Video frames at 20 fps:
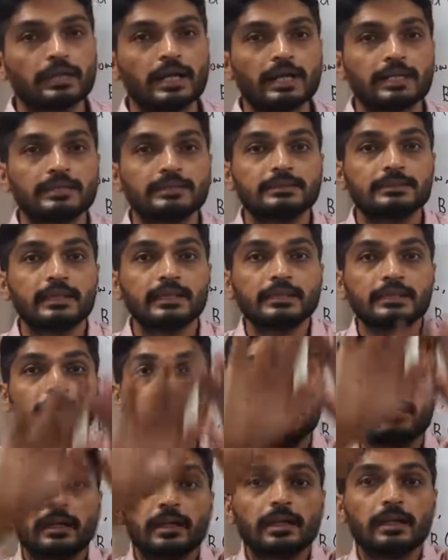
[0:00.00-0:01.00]
that is
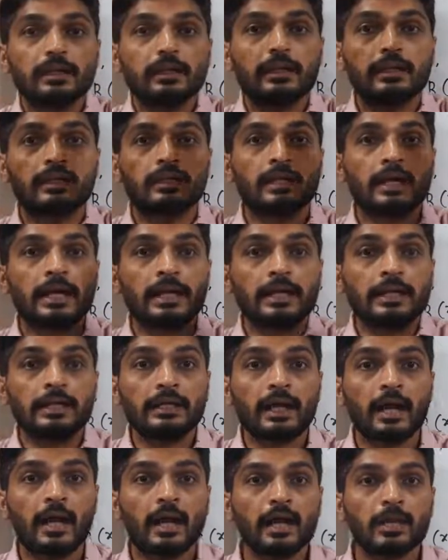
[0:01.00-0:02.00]
nothing but
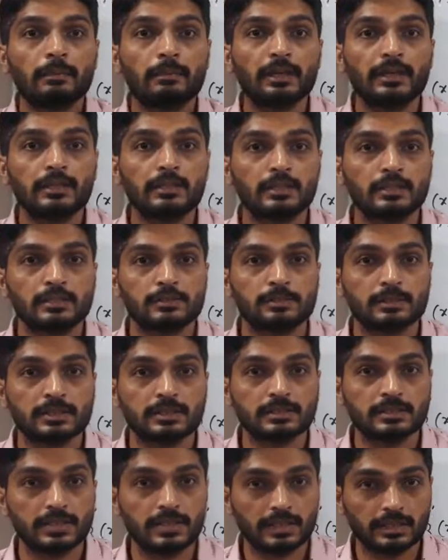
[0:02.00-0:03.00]
entire metric
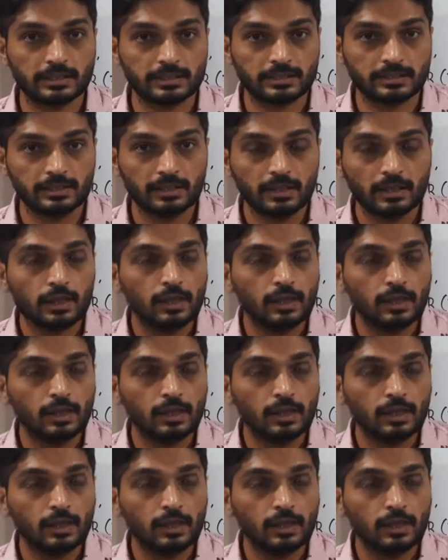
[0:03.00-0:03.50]
space x.